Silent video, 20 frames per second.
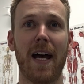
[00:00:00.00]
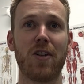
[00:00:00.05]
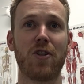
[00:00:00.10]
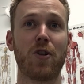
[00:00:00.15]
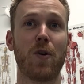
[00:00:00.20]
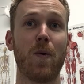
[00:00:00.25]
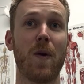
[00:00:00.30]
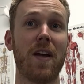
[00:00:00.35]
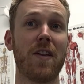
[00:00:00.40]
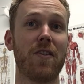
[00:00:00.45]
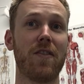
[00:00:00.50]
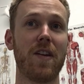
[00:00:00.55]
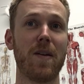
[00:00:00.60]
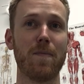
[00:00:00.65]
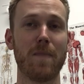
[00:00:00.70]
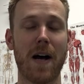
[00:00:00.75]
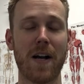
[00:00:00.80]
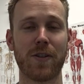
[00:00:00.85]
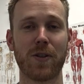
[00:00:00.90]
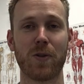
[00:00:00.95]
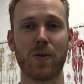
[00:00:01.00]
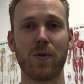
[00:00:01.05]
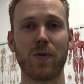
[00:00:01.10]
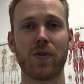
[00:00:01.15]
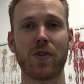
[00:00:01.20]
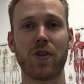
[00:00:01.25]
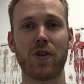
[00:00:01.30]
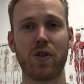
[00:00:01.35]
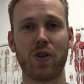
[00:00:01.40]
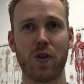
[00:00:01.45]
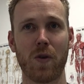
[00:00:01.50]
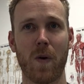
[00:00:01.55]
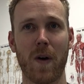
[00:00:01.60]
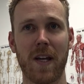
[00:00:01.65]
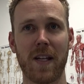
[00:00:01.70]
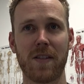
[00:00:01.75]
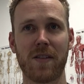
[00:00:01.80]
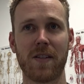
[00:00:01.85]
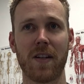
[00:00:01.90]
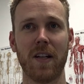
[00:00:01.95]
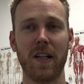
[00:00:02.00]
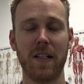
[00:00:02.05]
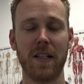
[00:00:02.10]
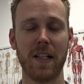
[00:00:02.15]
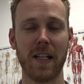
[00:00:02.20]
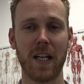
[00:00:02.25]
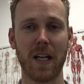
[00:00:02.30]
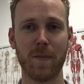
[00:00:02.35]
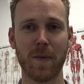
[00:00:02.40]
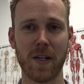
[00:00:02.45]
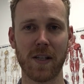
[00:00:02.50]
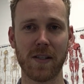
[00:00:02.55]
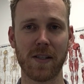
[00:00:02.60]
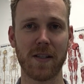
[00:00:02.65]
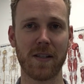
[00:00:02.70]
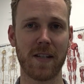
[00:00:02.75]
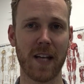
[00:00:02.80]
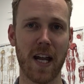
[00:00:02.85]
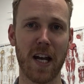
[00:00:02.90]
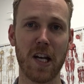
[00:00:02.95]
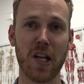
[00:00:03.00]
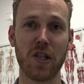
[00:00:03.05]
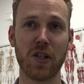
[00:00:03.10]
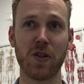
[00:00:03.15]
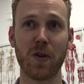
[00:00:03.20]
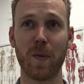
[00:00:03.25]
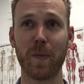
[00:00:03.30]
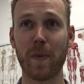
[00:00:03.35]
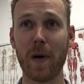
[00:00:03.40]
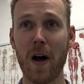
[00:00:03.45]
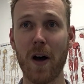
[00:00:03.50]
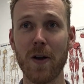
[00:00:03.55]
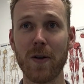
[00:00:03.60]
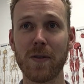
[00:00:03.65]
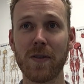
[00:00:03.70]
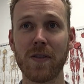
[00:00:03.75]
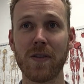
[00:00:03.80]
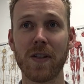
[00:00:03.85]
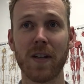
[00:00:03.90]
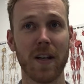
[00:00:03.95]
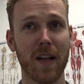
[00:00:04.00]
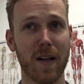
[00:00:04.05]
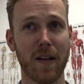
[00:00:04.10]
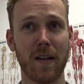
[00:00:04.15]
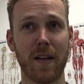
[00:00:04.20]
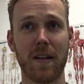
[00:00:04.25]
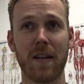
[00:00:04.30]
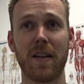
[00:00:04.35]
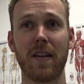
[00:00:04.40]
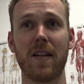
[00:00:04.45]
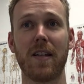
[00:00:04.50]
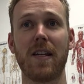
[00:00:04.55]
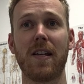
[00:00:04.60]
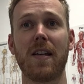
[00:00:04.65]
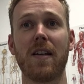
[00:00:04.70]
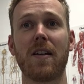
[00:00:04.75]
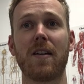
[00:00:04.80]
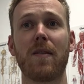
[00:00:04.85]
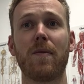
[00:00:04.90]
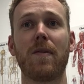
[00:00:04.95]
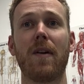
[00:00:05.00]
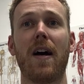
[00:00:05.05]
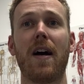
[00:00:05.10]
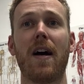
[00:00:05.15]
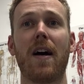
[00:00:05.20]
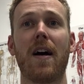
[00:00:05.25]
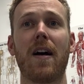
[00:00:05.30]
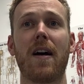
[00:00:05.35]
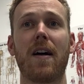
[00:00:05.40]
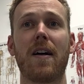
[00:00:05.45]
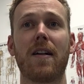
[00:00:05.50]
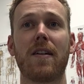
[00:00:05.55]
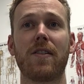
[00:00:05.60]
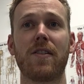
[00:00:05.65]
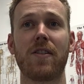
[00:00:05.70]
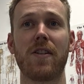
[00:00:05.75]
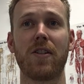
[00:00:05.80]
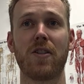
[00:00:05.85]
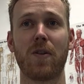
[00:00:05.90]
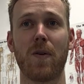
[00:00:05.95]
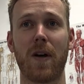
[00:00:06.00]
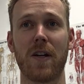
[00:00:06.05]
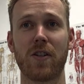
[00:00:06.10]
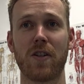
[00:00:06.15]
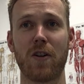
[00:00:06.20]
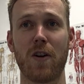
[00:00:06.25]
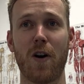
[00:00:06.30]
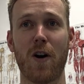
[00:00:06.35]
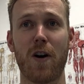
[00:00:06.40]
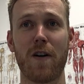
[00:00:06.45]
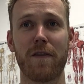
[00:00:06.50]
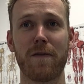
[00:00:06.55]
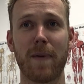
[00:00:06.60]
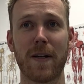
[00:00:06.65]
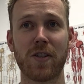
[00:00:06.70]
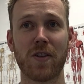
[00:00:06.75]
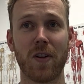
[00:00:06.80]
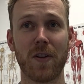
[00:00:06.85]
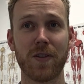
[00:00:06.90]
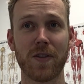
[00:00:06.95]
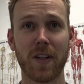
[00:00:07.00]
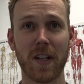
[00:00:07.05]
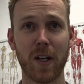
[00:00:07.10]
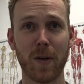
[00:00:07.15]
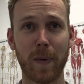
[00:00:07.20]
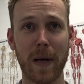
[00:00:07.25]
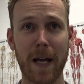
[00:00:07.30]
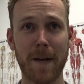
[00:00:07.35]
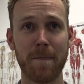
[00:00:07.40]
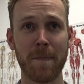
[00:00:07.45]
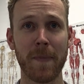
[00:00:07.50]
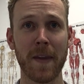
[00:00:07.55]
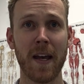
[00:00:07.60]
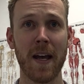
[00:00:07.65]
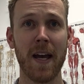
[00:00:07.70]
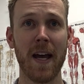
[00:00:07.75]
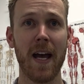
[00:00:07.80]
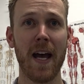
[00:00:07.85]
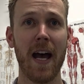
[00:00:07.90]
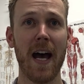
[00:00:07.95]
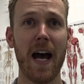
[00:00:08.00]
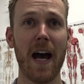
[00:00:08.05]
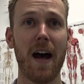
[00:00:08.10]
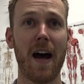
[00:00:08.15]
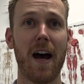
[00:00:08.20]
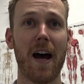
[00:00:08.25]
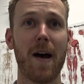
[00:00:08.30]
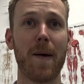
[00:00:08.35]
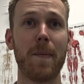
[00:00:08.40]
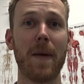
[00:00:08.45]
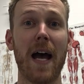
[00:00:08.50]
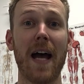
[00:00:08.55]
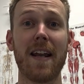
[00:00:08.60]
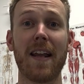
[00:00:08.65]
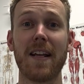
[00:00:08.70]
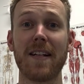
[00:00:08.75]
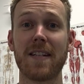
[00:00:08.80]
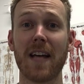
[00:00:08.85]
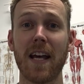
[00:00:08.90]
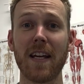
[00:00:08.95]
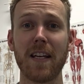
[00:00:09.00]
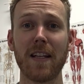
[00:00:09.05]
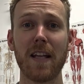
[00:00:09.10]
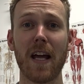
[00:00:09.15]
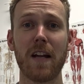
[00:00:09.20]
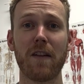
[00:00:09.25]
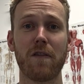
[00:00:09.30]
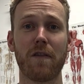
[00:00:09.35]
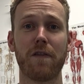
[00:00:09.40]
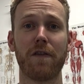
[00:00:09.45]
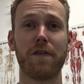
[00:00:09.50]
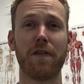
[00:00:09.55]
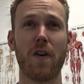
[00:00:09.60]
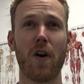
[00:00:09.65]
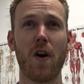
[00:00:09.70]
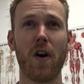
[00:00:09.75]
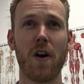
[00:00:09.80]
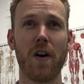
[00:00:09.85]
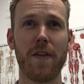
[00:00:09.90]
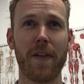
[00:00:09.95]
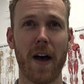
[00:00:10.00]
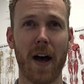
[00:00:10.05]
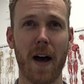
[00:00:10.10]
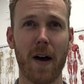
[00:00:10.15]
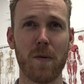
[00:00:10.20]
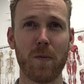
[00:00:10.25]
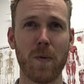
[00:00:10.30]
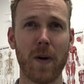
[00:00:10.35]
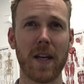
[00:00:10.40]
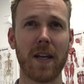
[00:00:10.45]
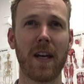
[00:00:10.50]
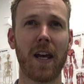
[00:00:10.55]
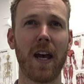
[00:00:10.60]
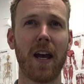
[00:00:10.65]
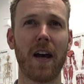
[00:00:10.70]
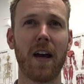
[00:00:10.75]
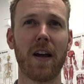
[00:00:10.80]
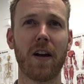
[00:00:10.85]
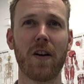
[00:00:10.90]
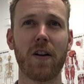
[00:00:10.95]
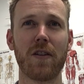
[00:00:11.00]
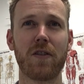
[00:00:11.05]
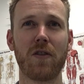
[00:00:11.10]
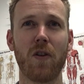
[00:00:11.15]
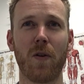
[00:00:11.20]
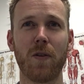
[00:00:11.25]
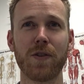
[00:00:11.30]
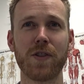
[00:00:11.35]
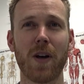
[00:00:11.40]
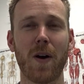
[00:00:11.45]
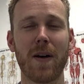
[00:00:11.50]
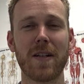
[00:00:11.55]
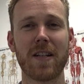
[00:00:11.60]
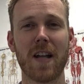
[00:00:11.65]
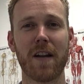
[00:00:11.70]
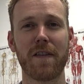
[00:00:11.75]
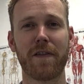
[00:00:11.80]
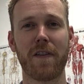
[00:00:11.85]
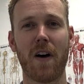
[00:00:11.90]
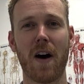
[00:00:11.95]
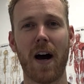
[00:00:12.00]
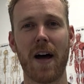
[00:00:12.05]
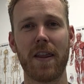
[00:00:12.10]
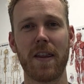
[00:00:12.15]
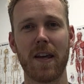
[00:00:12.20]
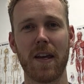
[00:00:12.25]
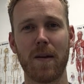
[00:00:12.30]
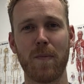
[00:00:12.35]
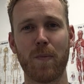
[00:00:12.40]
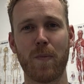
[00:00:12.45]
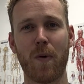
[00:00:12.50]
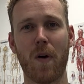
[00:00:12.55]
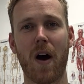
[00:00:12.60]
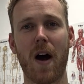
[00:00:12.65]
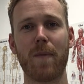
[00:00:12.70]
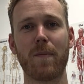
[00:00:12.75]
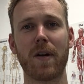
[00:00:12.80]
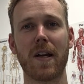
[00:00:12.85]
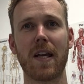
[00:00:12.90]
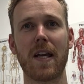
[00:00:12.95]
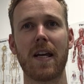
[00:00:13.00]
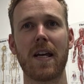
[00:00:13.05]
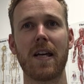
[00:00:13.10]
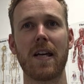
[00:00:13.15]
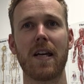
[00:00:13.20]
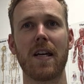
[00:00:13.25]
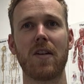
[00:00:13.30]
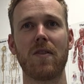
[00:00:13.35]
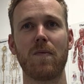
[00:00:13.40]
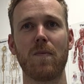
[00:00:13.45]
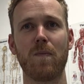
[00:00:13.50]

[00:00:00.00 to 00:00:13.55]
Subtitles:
to either the muscles, joints, ligaments, tendons, or bones in the situation of musculoskeletal pain. And then taking that even further, we can also identify the primary